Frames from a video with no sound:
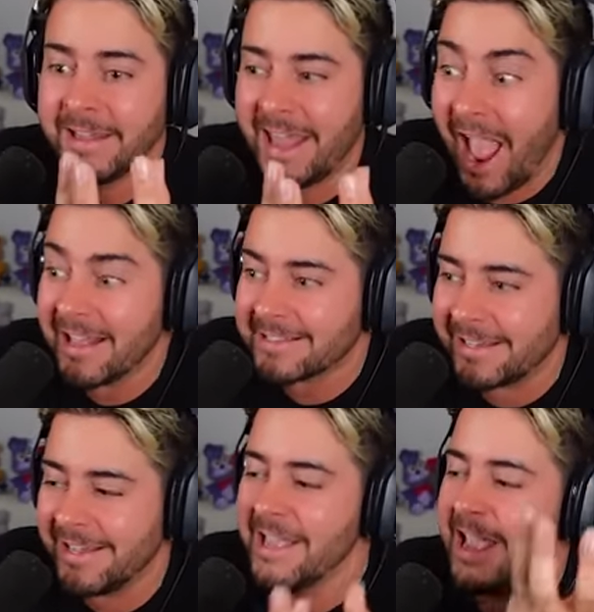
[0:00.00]

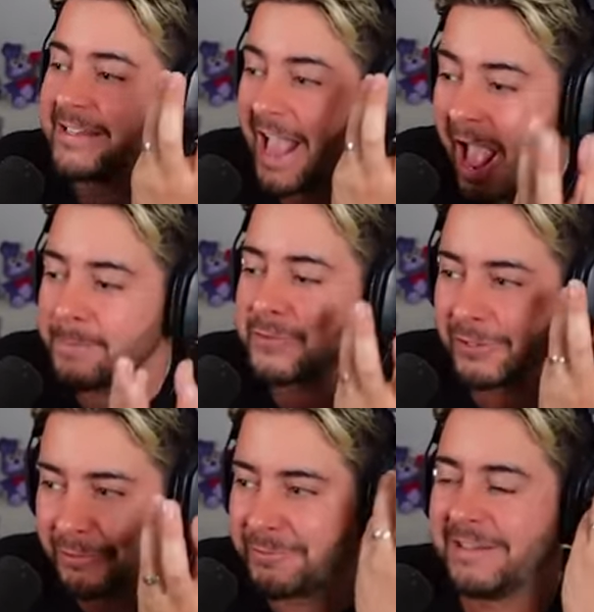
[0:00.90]
Cassie is
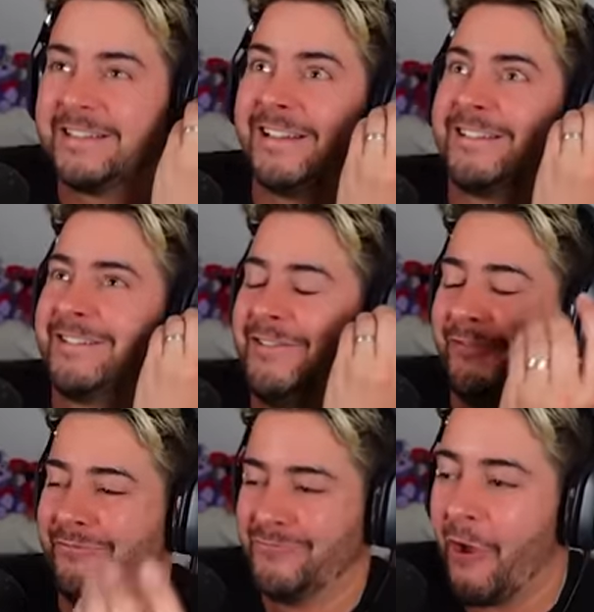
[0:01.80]
absolutely
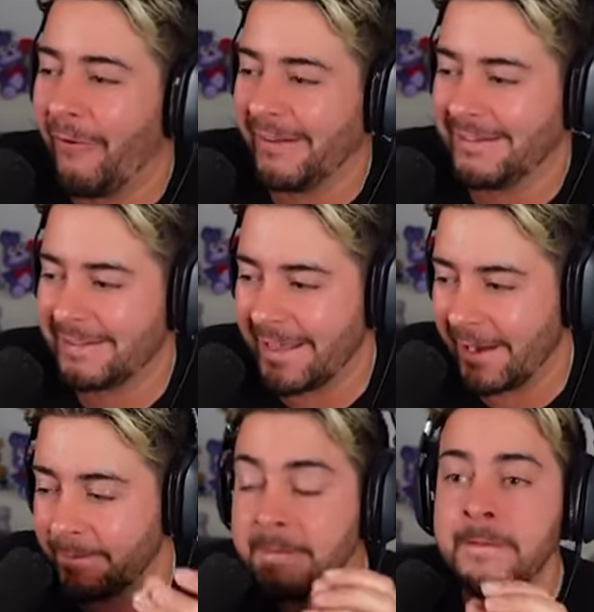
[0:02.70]
destroyed
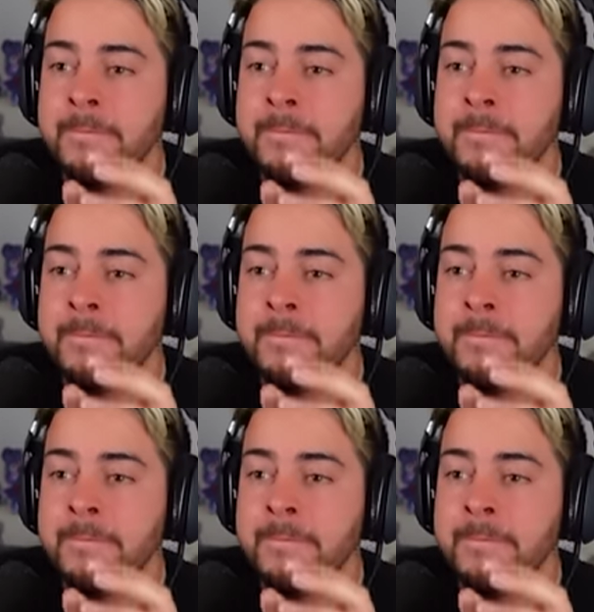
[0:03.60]
there.